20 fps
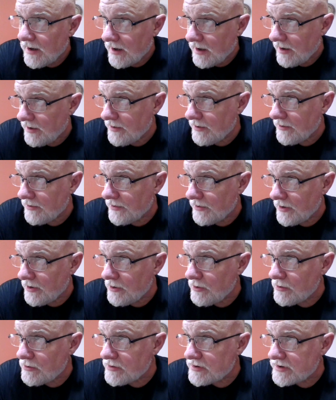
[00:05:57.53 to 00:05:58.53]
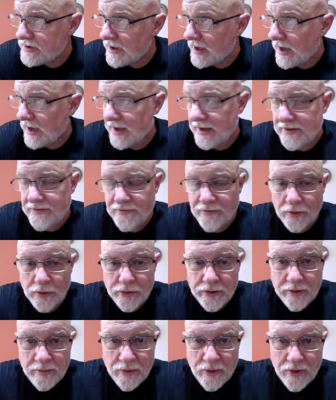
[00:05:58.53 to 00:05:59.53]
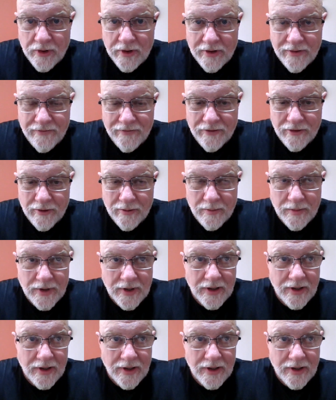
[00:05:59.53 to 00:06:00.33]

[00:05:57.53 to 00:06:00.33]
Other than those, I guess Voldemort from